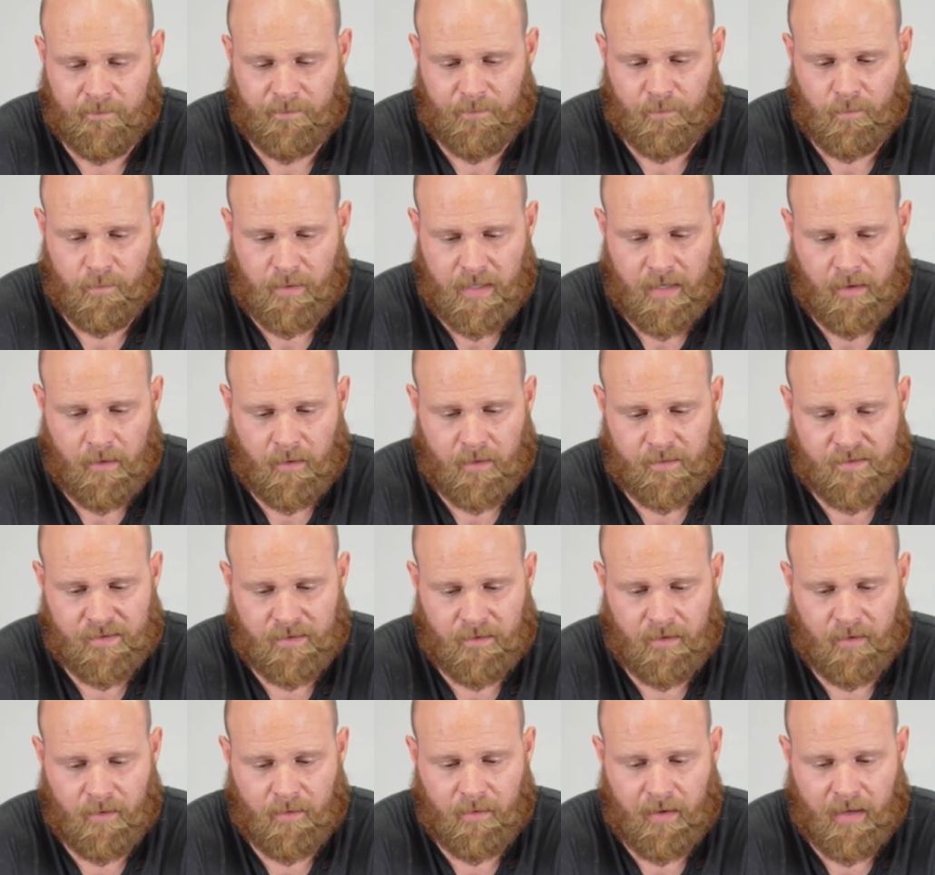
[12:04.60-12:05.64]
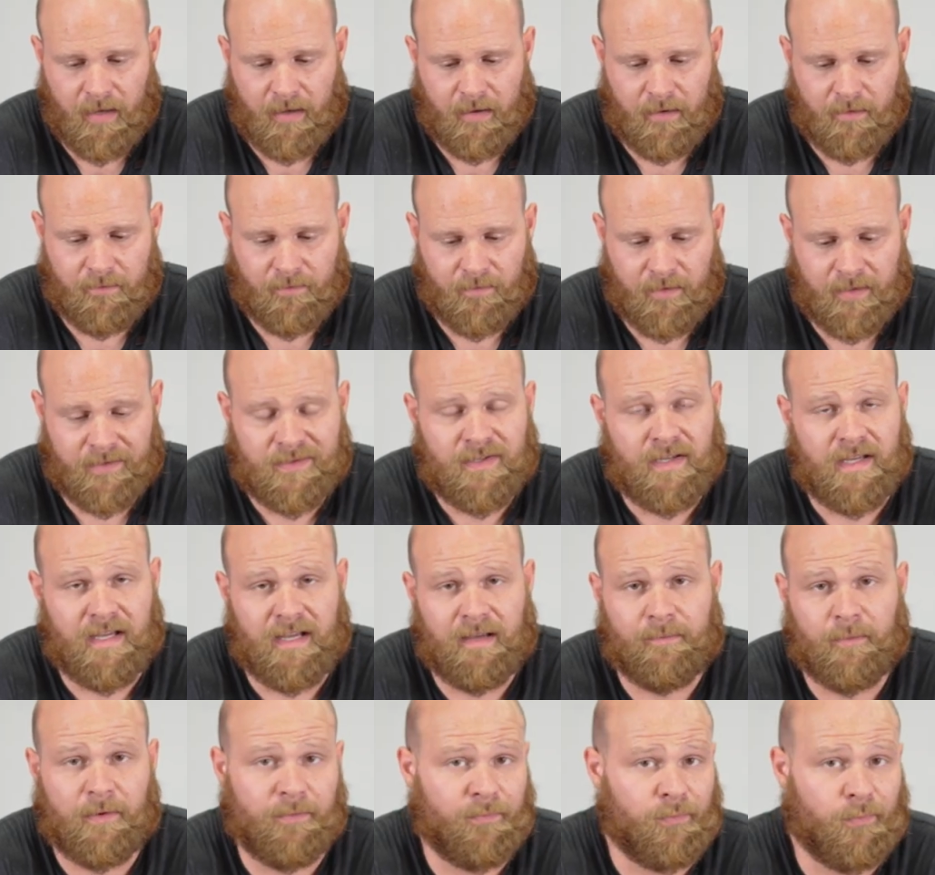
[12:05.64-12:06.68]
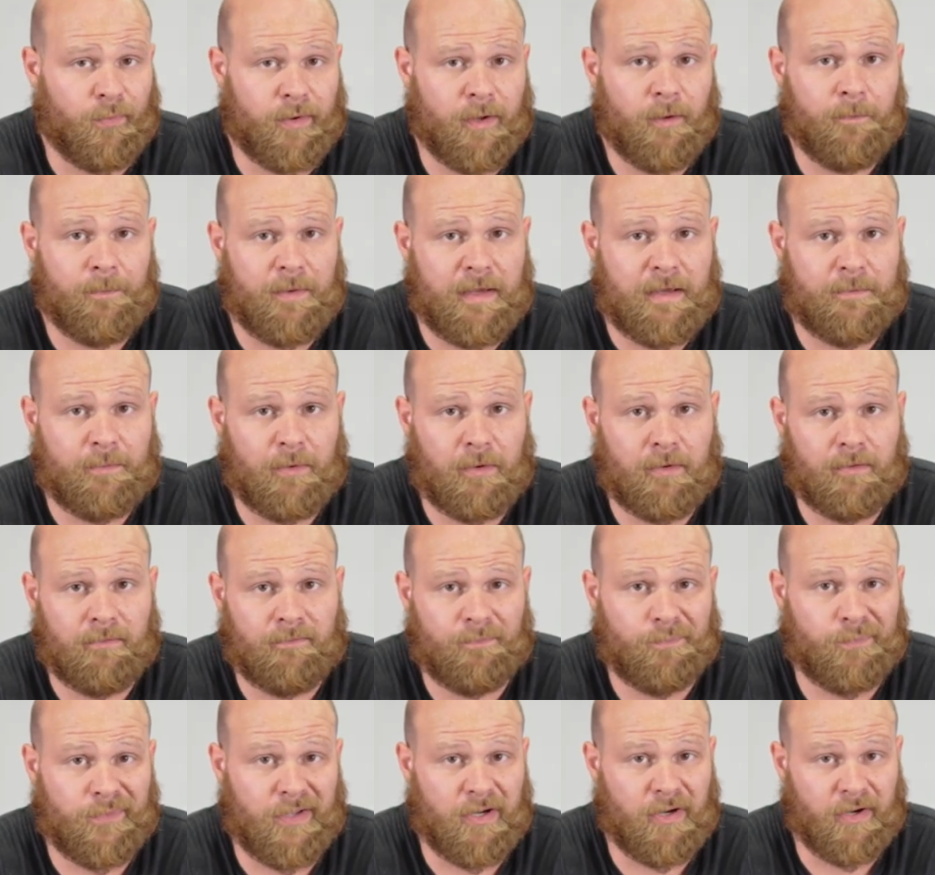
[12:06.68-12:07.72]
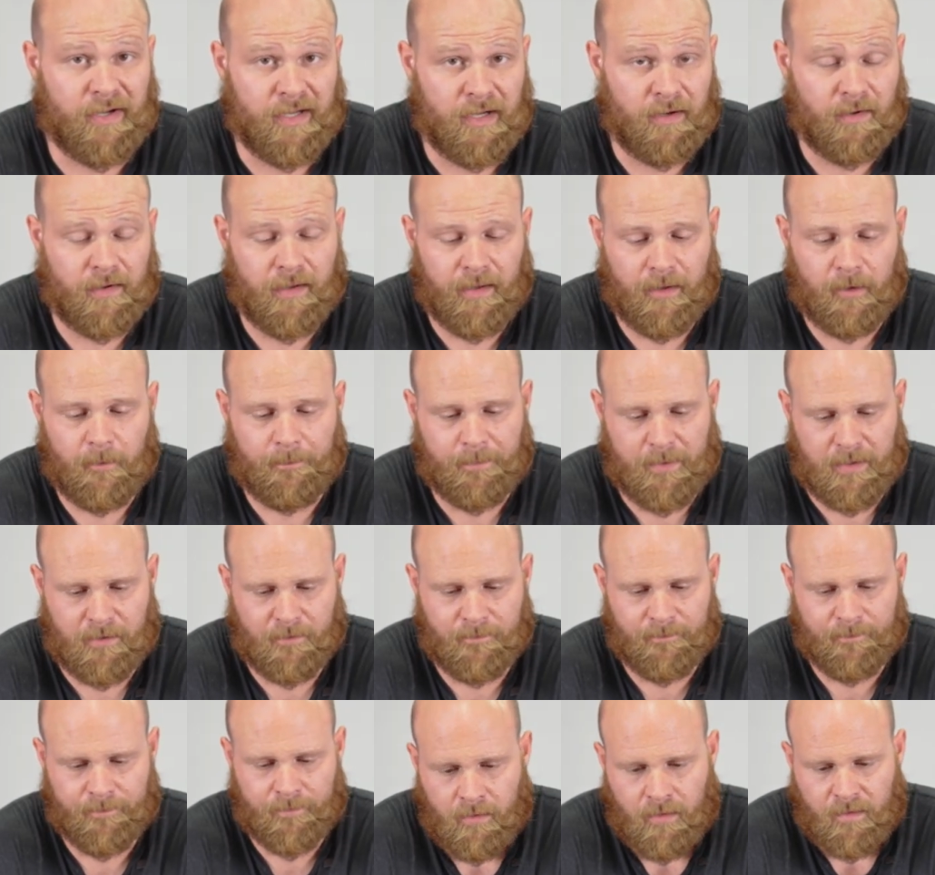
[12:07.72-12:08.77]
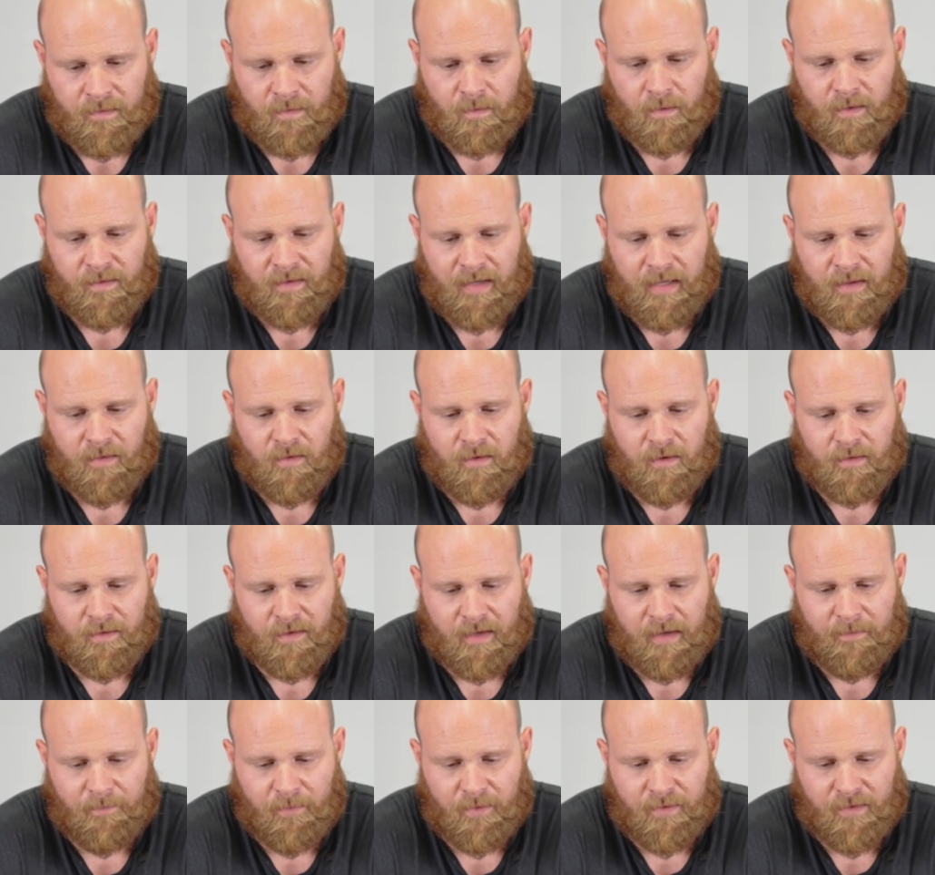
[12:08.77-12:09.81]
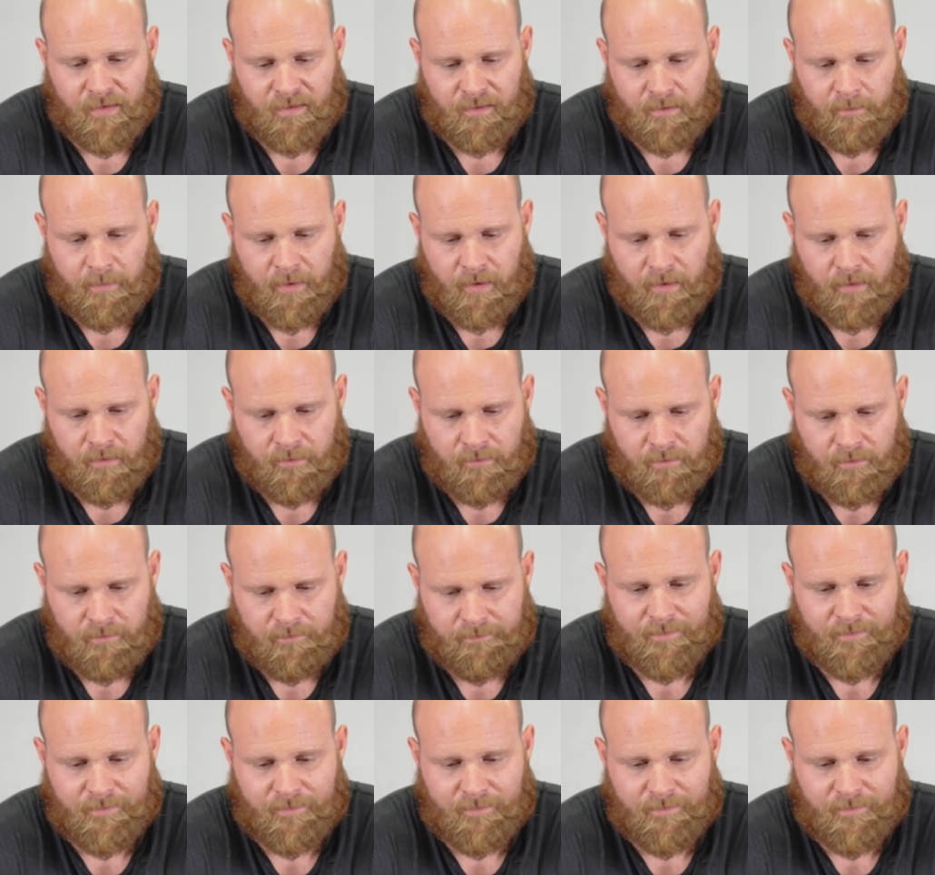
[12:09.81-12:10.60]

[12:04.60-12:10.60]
We also have a team of real people that are here to help you. It's going to take a long time for this to burn.